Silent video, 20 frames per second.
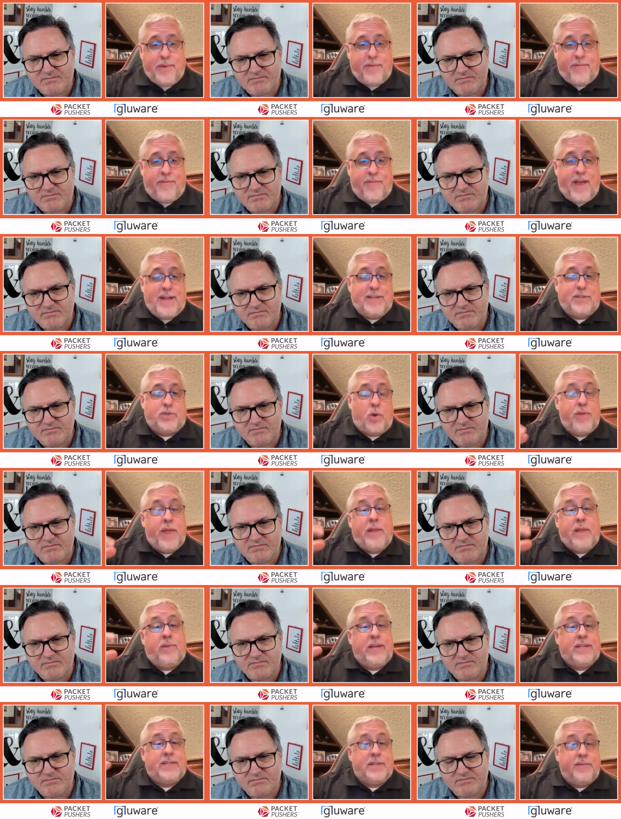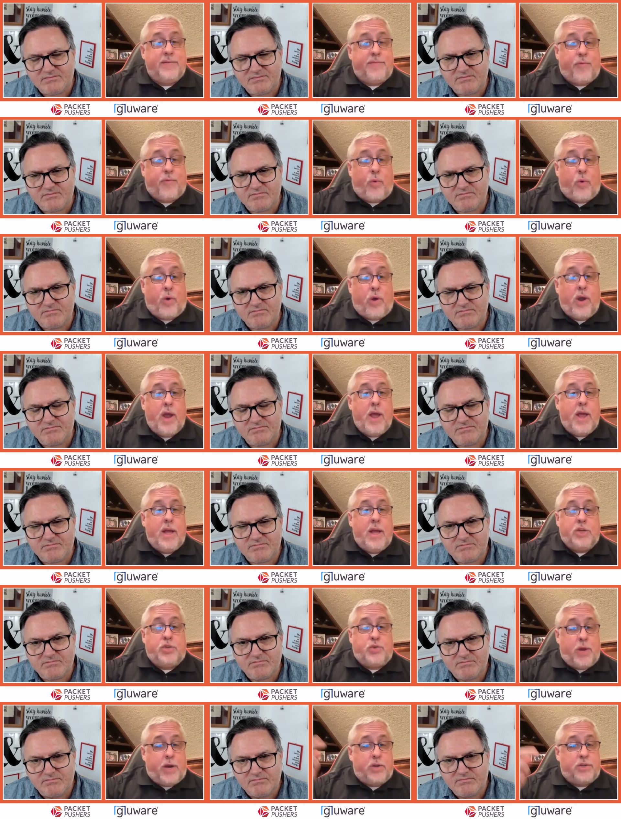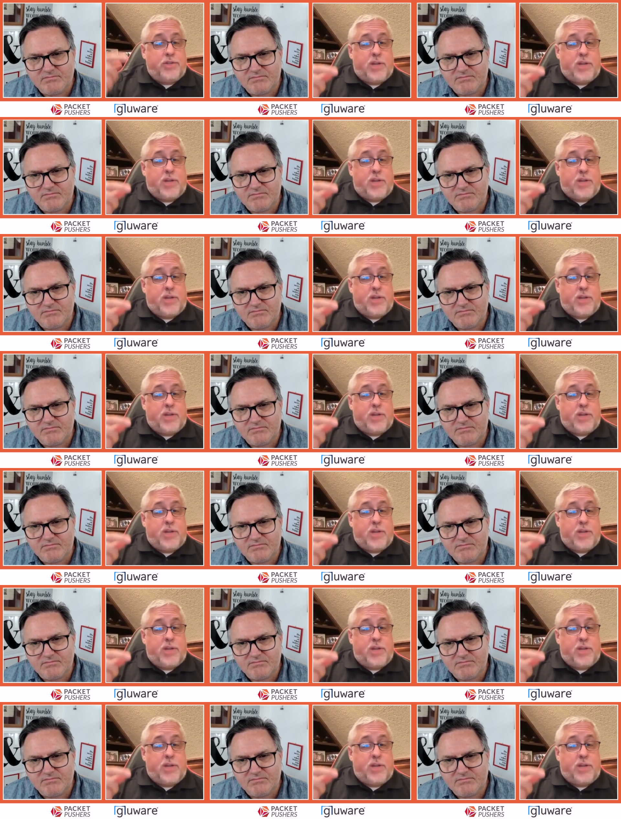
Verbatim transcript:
Speaker 1: events or they listen for triggers